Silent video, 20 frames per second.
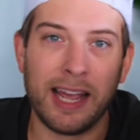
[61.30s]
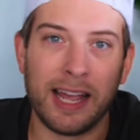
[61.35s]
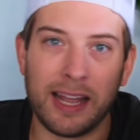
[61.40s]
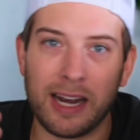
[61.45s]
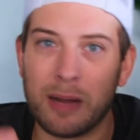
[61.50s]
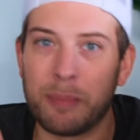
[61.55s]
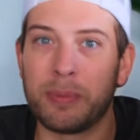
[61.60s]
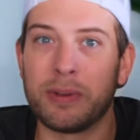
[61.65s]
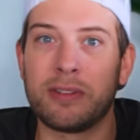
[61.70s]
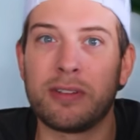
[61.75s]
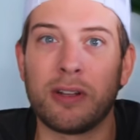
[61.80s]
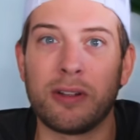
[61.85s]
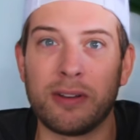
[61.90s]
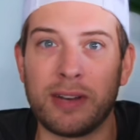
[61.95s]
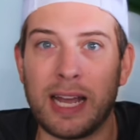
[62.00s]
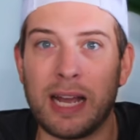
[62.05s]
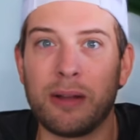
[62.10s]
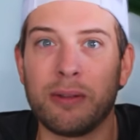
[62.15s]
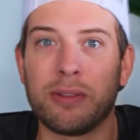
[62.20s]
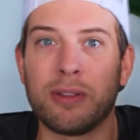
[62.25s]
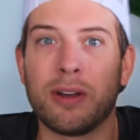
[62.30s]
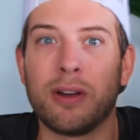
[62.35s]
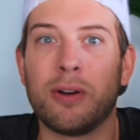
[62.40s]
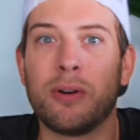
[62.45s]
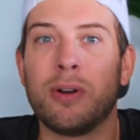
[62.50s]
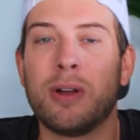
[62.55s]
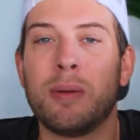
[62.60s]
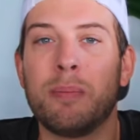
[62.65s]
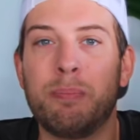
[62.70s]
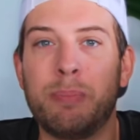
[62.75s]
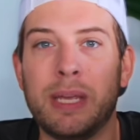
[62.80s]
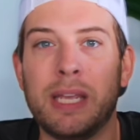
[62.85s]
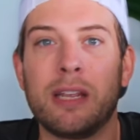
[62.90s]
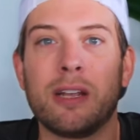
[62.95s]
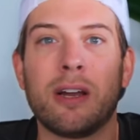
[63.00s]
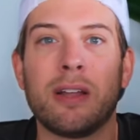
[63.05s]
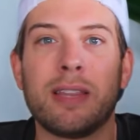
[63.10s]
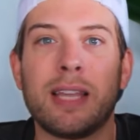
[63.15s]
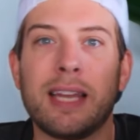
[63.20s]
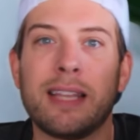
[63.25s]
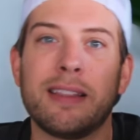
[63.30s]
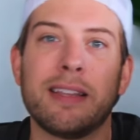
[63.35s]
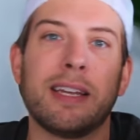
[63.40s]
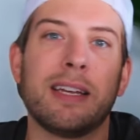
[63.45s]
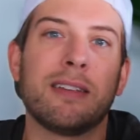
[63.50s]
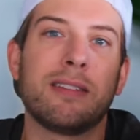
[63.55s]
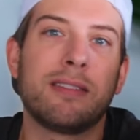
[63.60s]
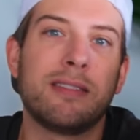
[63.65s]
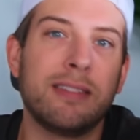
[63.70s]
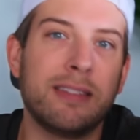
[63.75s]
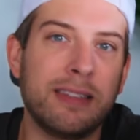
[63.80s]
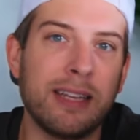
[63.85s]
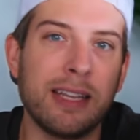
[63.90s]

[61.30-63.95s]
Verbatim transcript: And up until now, though, being on that list